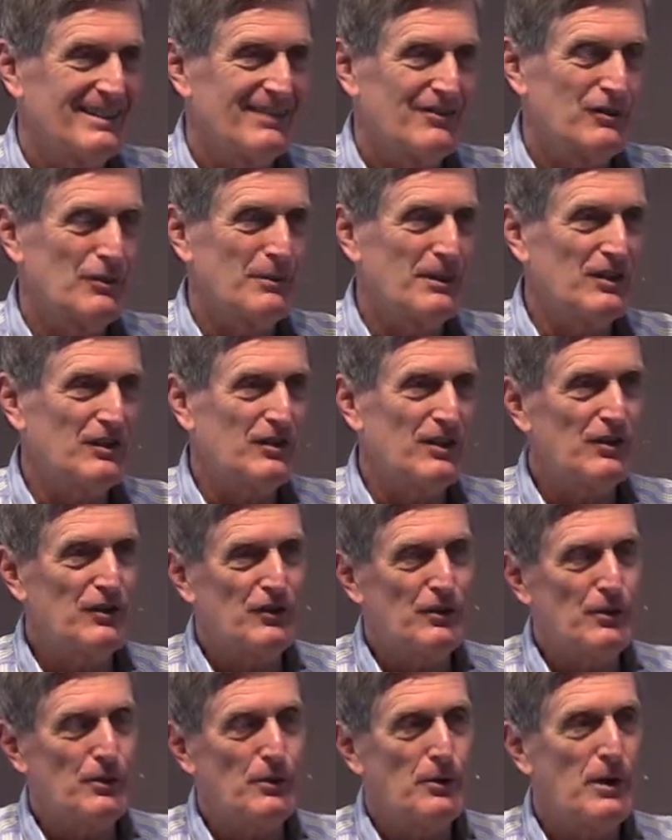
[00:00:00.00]
Somebody says to
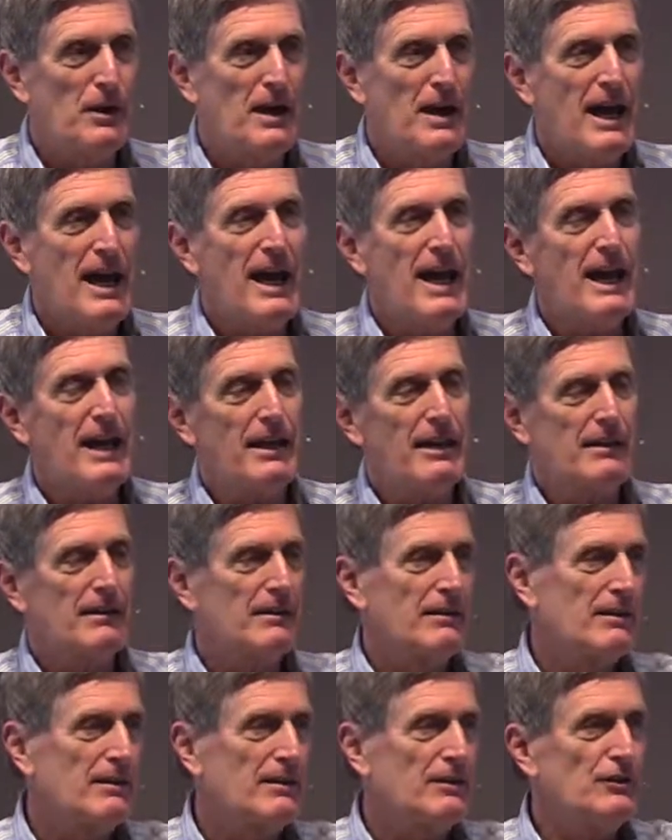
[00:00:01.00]
you, "Hey,
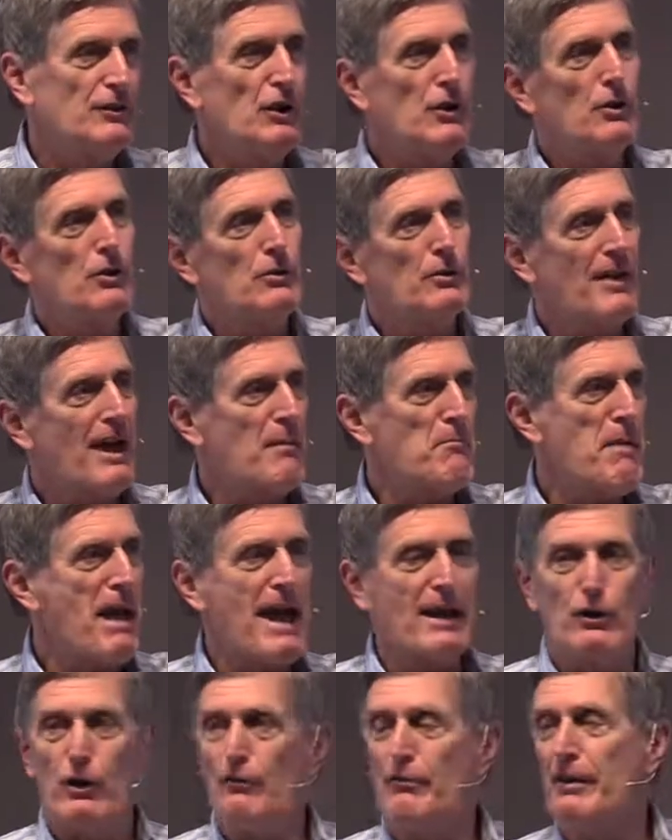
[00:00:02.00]
you, that
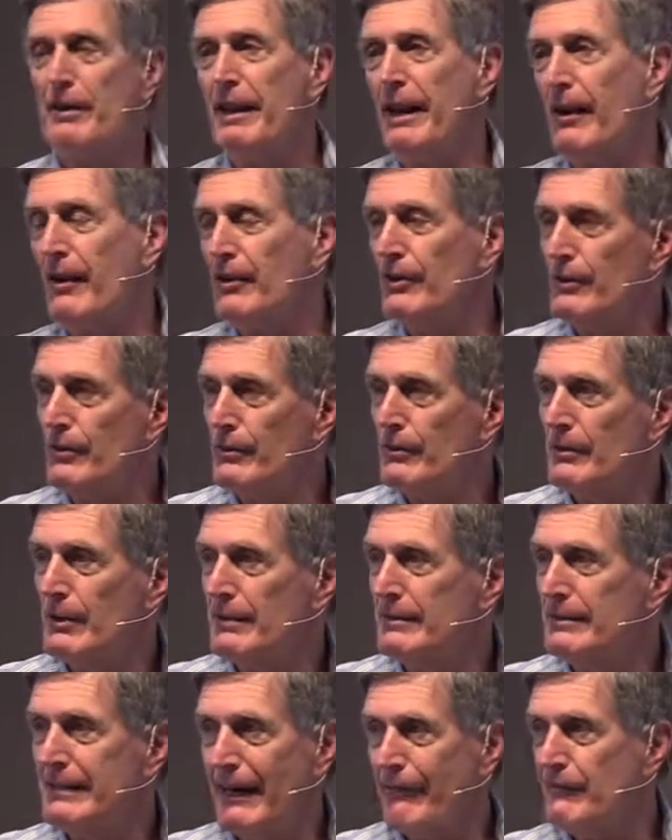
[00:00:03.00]
man over there," you
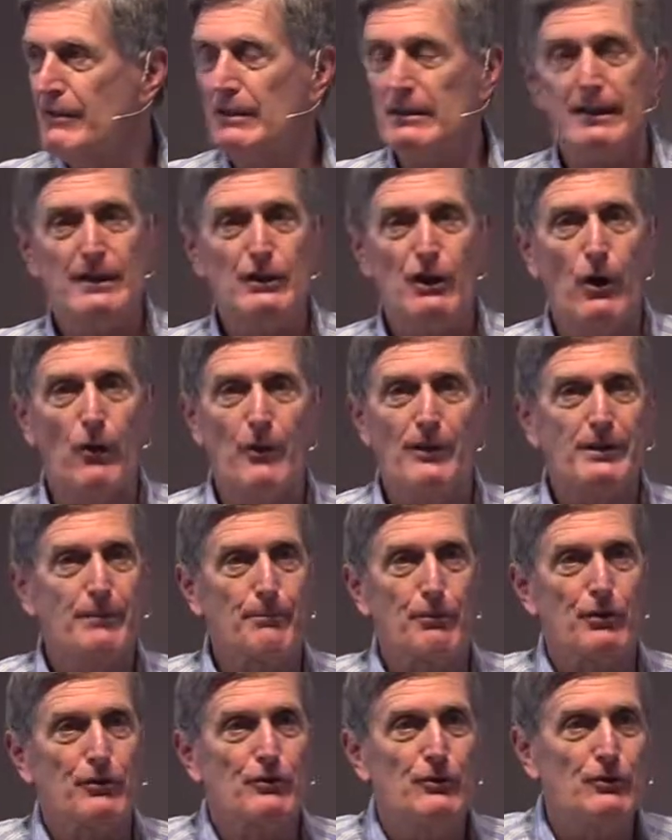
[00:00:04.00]
definitely know that the
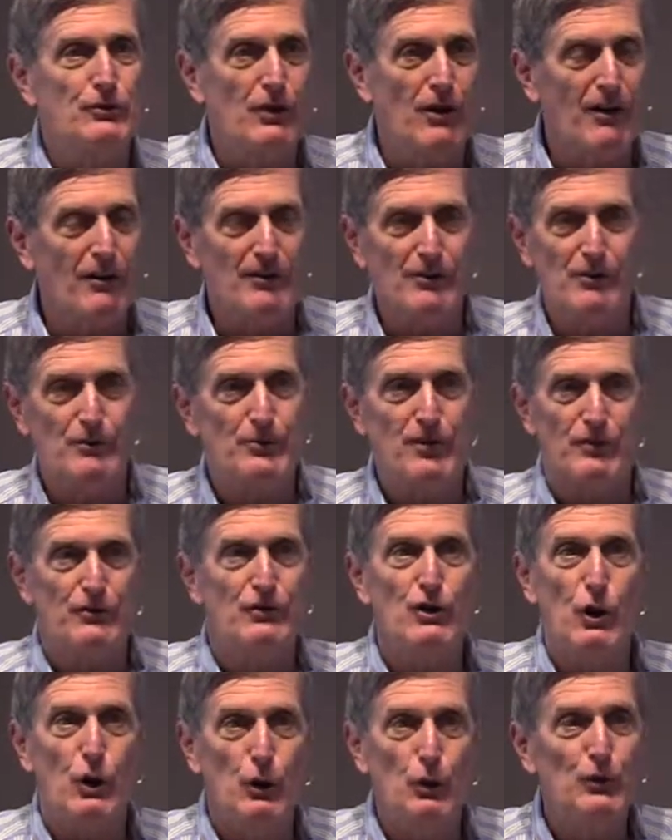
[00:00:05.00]
person who's talking to you doesn't
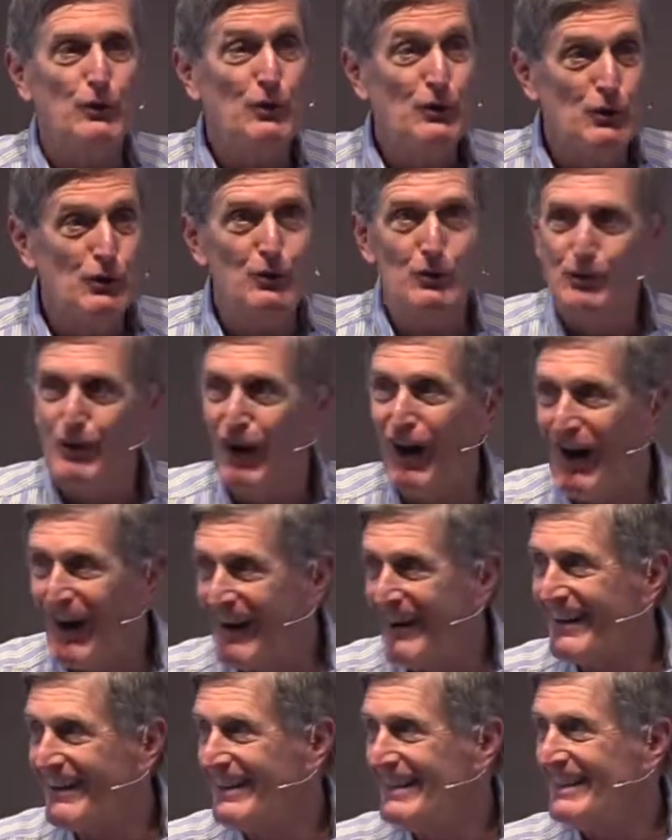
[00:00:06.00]
know who you
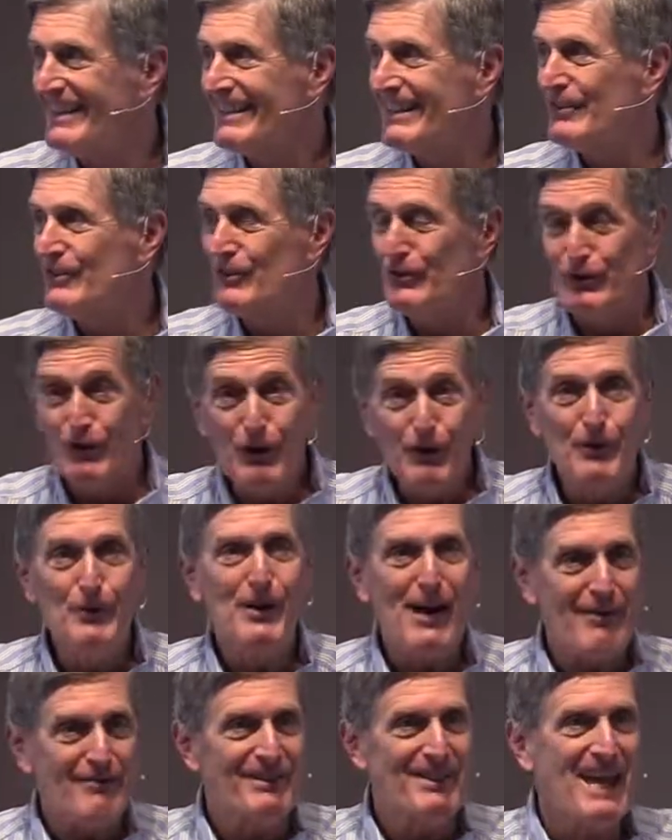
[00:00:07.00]
are because you
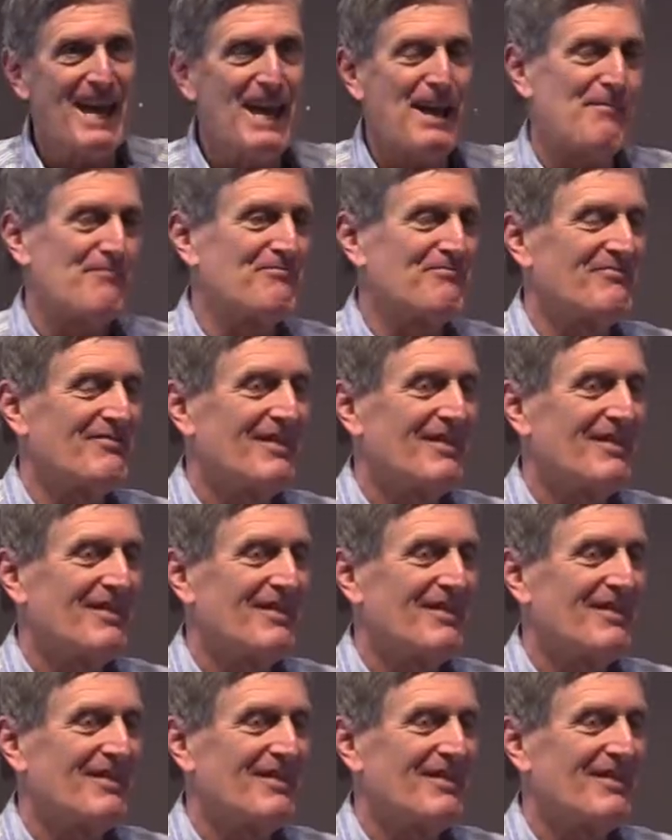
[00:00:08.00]
have a name.